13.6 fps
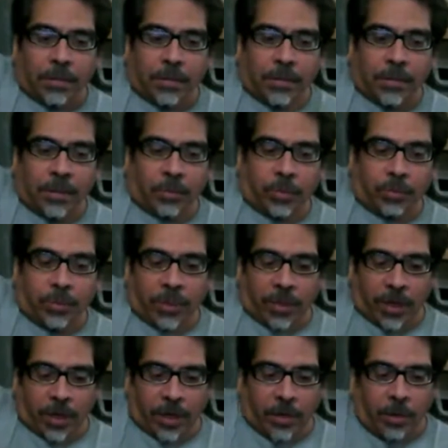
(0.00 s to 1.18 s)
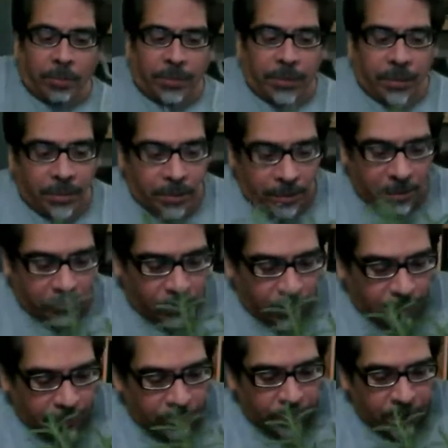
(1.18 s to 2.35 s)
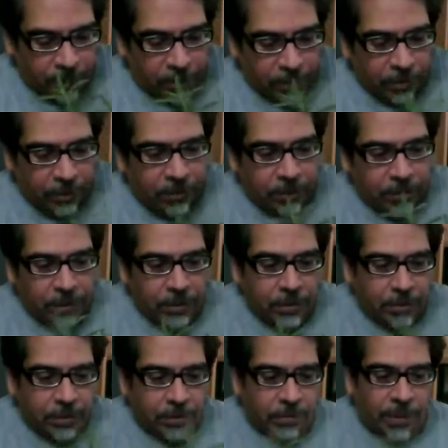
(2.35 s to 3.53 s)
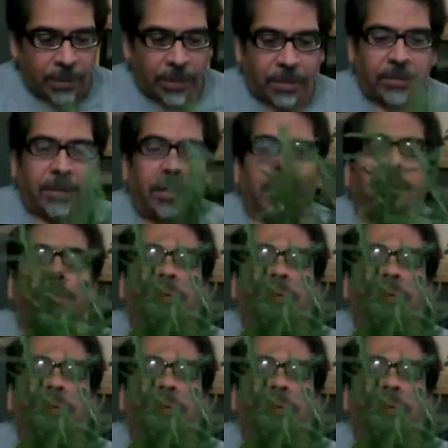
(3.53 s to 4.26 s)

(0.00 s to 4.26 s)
this one I hope to get a cutting from as well. Right now it's got 3